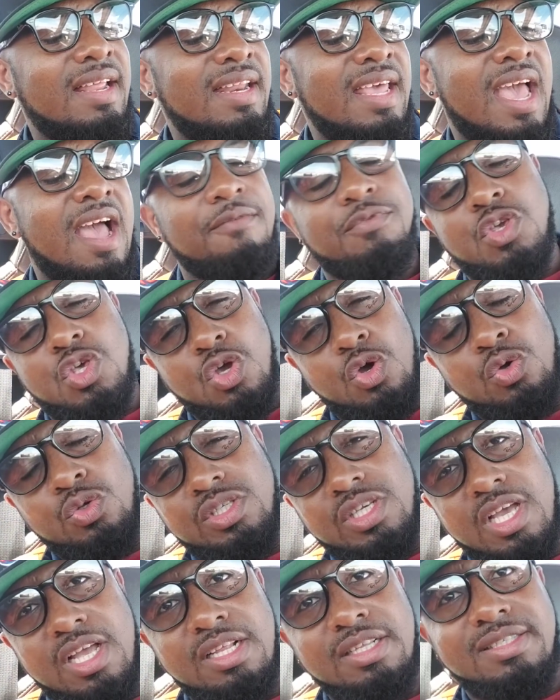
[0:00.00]
they have
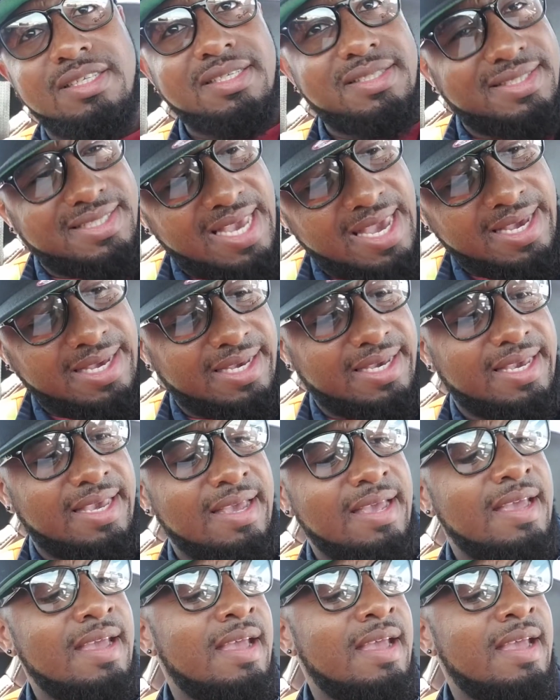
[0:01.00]
chosen to take.